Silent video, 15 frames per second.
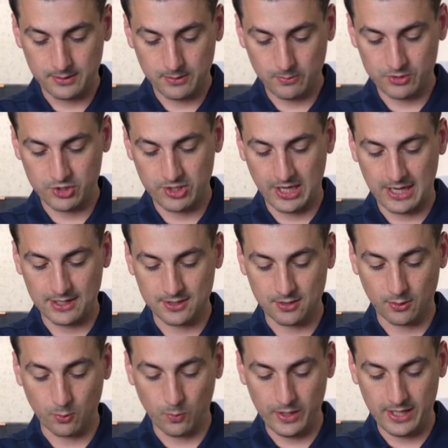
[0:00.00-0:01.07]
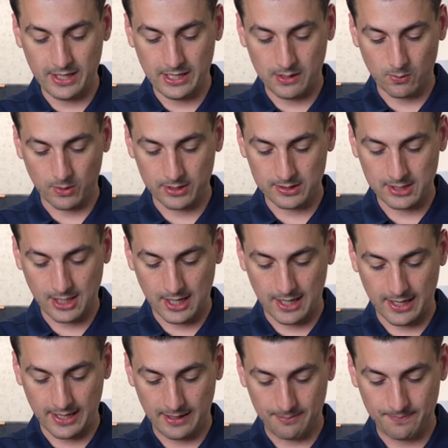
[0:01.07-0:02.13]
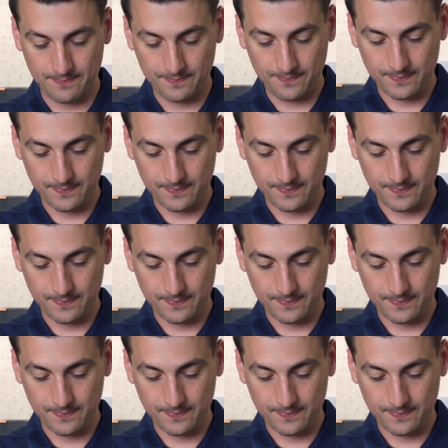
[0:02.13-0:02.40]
Which day is of the week? What time?